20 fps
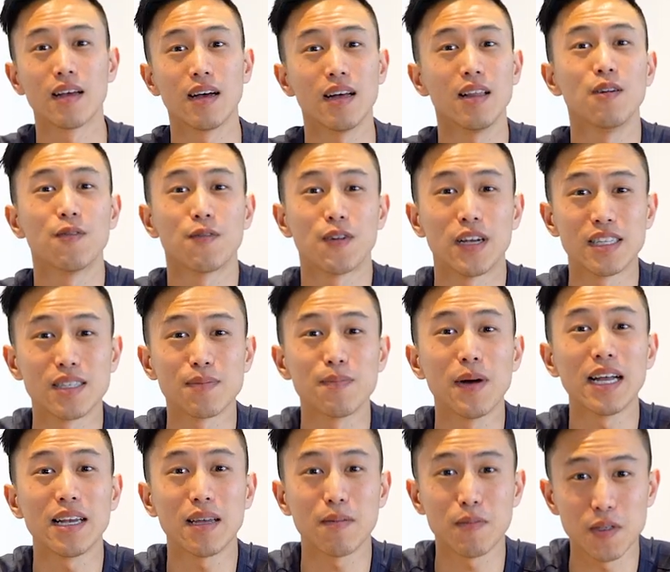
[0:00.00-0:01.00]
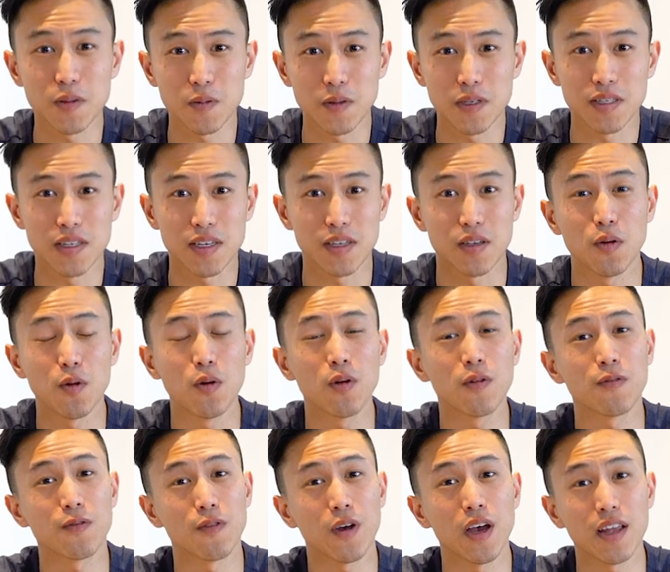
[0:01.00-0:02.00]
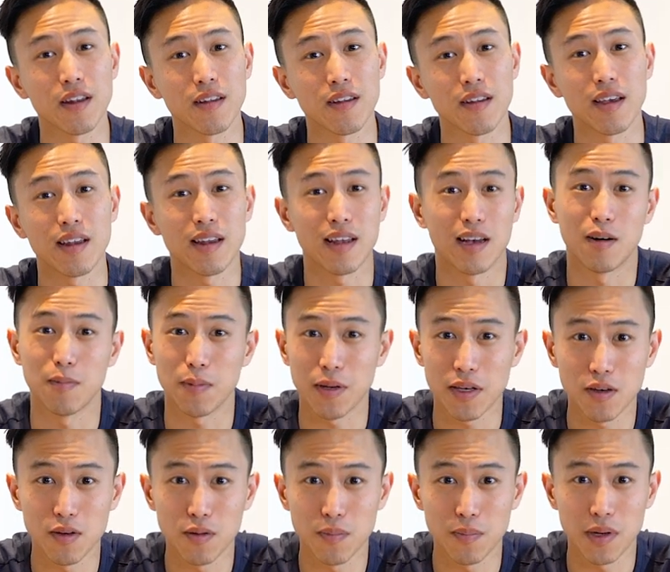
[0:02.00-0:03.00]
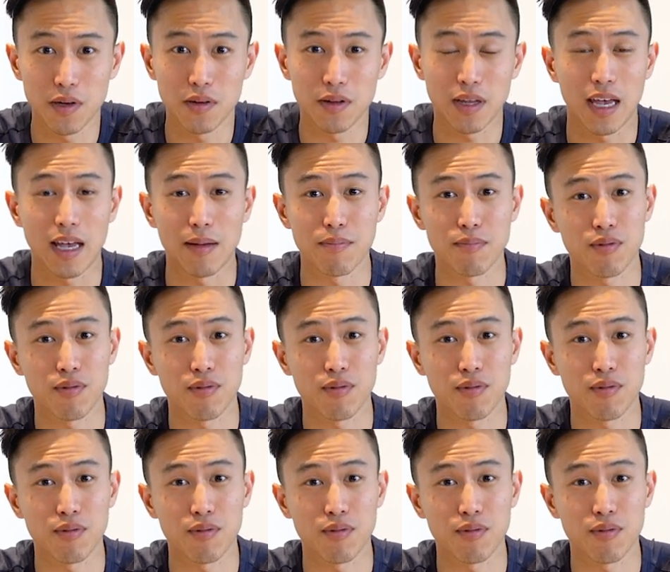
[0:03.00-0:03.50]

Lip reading: Hello friends, my name is Wilson, your friend in helping you build a